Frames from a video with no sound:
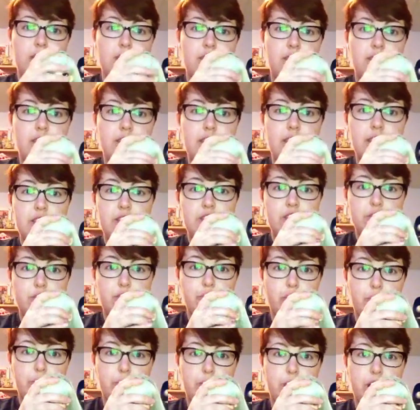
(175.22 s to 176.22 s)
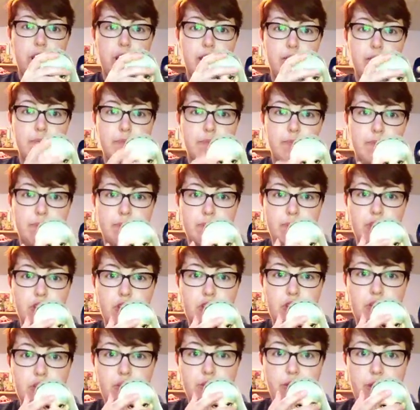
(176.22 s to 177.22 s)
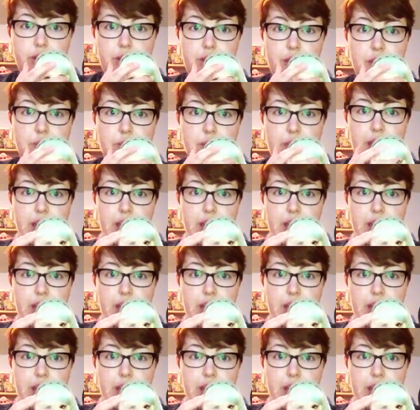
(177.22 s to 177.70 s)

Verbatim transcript: sister robot. She's going to be